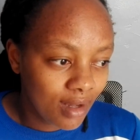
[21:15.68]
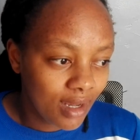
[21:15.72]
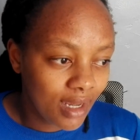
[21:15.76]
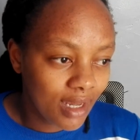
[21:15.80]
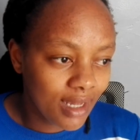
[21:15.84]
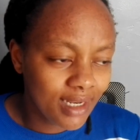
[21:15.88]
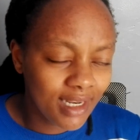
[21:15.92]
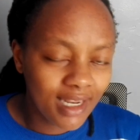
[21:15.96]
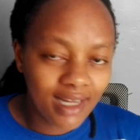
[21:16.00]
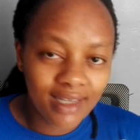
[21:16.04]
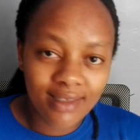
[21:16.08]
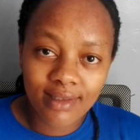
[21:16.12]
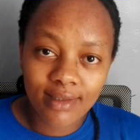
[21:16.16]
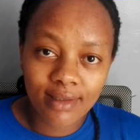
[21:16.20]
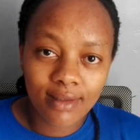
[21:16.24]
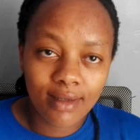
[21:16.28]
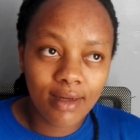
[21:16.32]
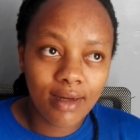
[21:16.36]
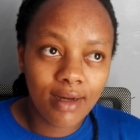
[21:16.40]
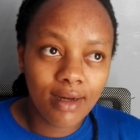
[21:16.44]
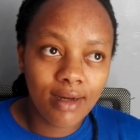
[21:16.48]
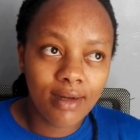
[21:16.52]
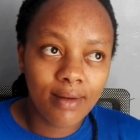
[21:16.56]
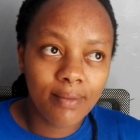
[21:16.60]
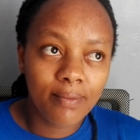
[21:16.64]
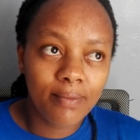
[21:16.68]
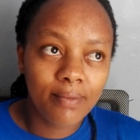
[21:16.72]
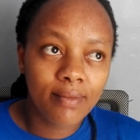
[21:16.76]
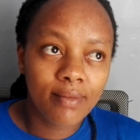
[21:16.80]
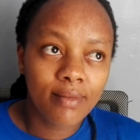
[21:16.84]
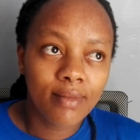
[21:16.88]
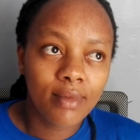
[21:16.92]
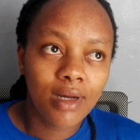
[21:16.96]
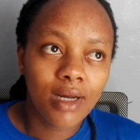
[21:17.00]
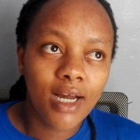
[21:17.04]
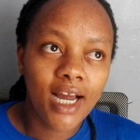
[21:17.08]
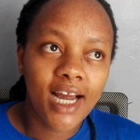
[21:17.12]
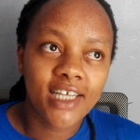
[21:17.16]
And
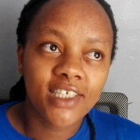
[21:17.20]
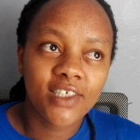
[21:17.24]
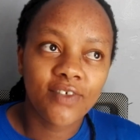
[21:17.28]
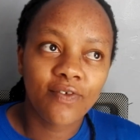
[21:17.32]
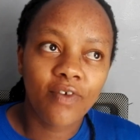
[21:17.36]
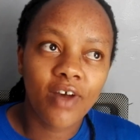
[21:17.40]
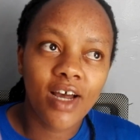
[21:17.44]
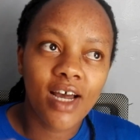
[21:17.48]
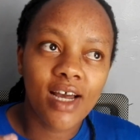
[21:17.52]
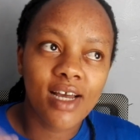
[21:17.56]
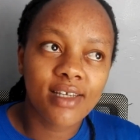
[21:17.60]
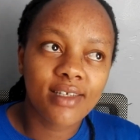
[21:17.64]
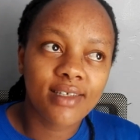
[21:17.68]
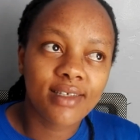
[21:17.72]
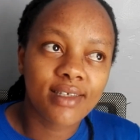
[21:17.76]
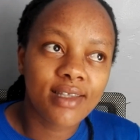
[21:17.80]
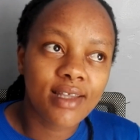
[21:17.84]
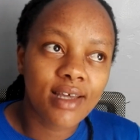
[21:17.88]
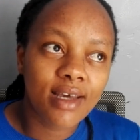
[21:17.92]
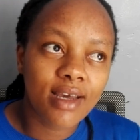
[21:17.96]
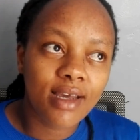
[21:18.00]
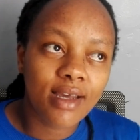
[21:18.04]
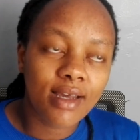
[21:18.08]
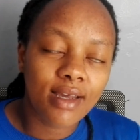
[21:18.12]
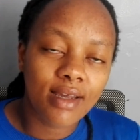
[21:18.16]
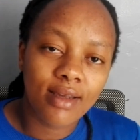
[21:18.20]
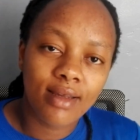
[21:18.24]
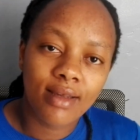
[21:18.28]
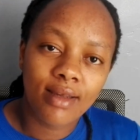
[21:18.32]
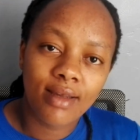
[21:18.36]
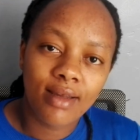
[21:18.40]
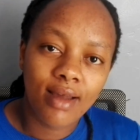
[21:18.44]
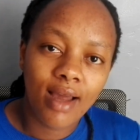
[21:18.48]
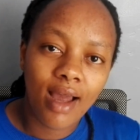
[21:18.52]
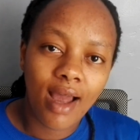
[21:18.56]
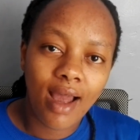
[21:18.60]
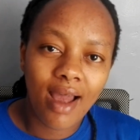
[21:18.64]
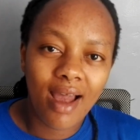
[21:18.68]
as far as the
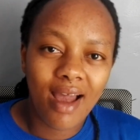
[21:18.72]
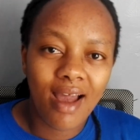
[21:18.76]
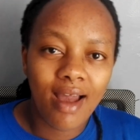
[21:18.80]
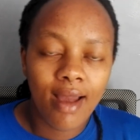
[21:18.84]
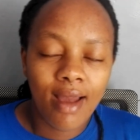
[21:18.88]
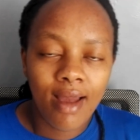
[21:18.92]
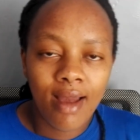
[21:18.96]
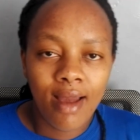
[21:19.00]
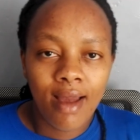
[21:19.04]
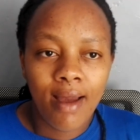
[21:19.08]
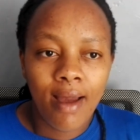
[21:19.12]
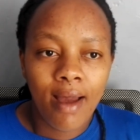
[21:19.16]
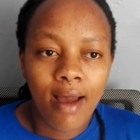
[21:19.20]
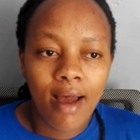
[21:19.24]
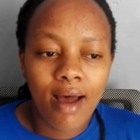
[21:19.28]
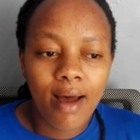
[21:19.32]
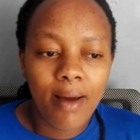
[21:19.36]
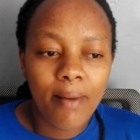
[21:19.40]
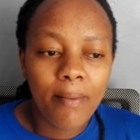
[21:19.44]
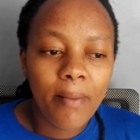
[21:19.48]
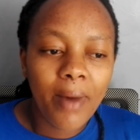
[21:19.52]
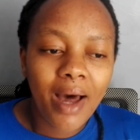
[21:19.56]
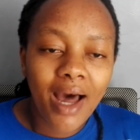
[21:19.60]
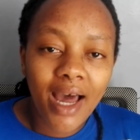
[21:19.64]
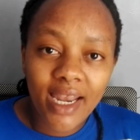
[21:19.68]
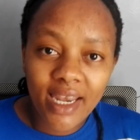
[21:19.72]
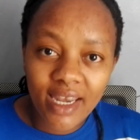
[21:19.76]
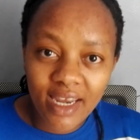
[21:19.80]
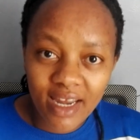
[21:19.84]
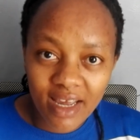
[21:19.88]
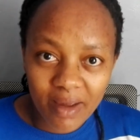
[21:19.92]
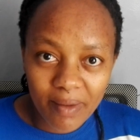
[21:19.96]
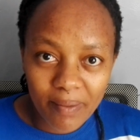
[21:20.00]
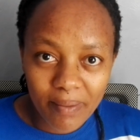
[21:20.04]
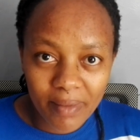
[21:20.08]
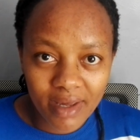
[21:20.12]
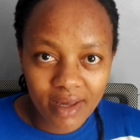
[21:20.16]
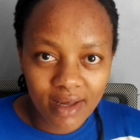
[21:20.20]

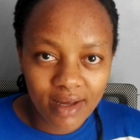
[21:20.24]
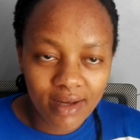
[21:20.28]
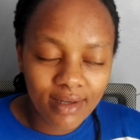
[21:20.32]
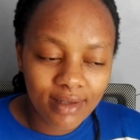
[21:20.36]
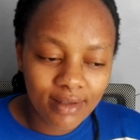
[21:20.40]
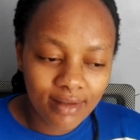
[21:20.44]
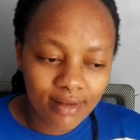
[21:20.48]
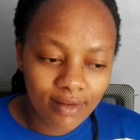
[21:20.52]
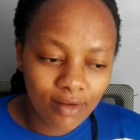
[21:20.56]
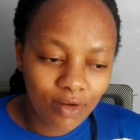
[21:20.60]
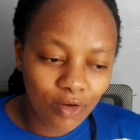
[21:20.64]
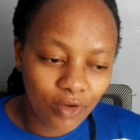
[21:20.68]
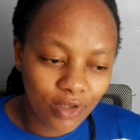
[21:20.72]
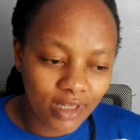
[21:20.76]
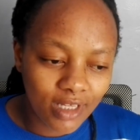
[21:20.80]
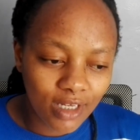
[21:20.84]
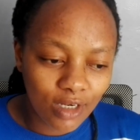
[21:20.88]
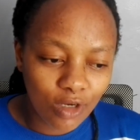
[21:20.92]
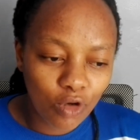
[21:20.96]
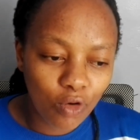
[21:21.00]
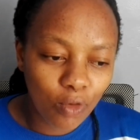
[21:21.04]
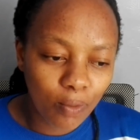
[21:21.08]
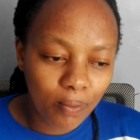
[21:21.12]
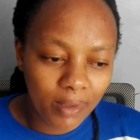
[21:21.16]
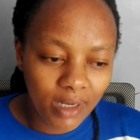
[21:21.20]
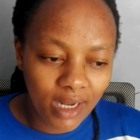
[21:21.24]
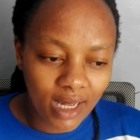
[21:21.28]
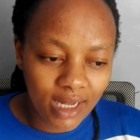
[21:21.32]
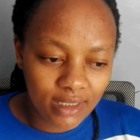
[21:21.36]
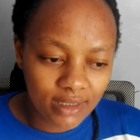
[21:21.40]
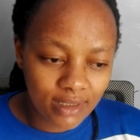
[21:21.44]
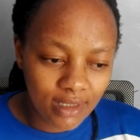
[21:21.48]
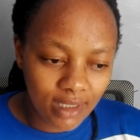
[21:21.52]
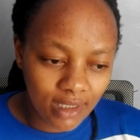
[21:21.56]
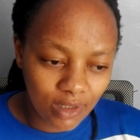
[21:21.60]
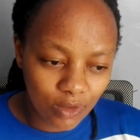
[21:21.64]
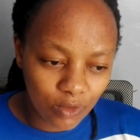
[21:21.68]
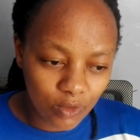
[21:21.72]
anemia or the low
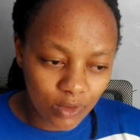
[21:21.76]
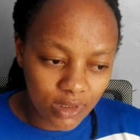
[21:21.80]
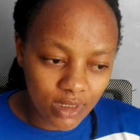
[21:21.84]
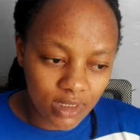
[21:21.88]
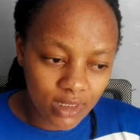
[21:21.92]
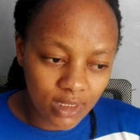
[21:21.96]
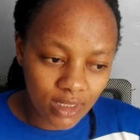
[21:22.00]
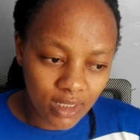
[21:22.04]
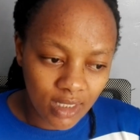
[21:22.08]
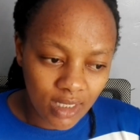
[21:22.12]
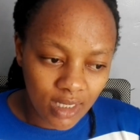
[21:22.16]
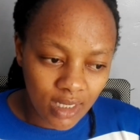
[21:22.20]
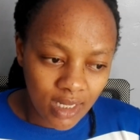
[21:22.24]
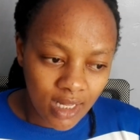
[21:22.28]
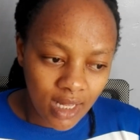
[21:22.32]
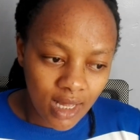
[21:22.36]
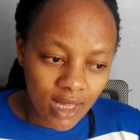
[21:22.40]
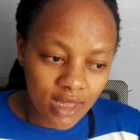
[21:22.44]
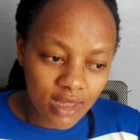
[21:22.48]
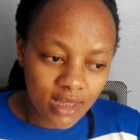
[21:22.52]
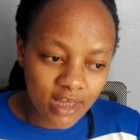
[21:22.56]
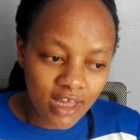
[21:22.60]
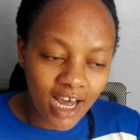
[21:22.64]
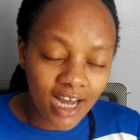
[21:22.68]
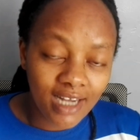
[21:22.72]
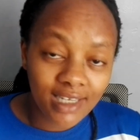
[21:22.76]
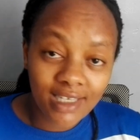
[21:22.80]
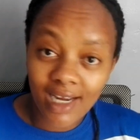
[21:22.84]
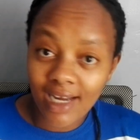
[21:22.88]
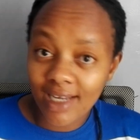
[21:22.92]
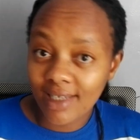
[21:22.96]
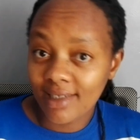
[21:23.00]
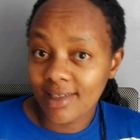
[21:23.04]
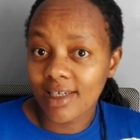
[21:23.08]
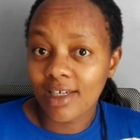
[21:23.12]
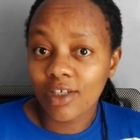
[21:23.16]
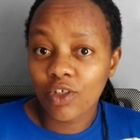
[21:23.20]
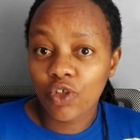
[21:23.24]
blood count, that
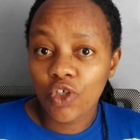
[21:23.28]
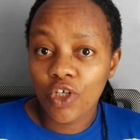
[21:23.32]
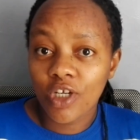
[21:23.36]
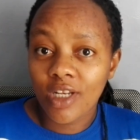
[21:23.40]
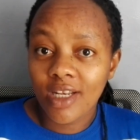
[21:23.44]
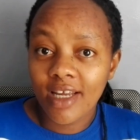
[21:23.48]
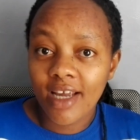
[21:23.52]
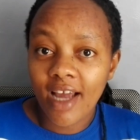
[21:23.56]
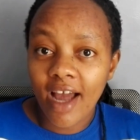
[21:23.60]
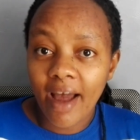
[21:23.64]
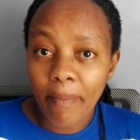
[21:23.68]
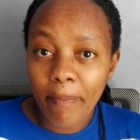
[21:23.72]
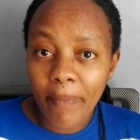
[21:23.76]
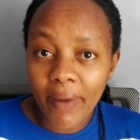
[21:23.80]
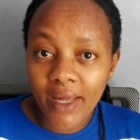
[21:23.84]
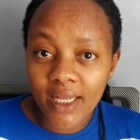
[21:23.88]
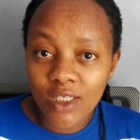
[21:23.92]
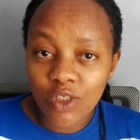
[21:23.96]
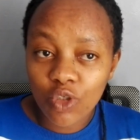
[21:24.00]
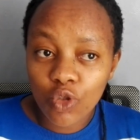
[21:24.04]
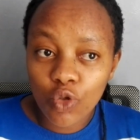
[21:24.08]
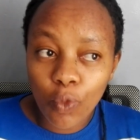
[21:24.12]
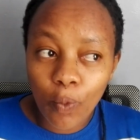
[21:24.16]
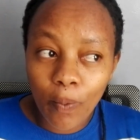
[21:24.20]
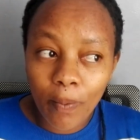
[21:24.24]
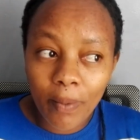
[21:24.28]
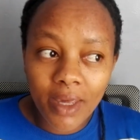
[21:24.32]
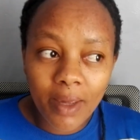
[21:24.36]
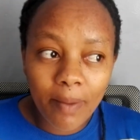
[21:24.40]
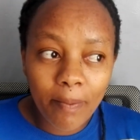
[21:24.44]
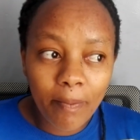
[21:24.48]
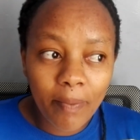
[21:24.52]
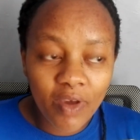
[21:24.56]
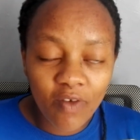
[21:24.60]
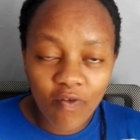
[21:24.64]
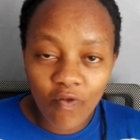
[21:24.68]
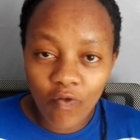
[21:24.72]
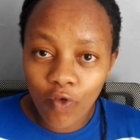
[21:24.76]
has actually happened to me
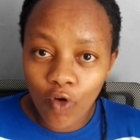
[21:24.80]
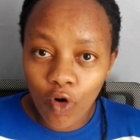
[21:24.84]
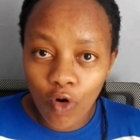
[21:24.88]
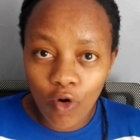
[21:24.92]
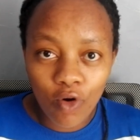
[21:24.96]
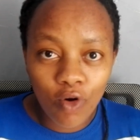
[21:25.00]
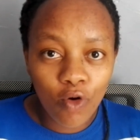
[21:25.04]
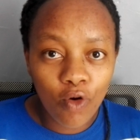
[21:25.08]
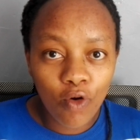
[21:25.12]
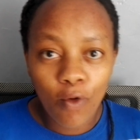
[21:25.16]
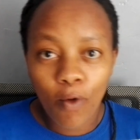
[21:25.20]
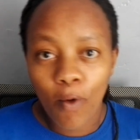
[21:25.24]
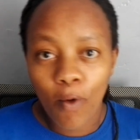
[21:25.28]
before,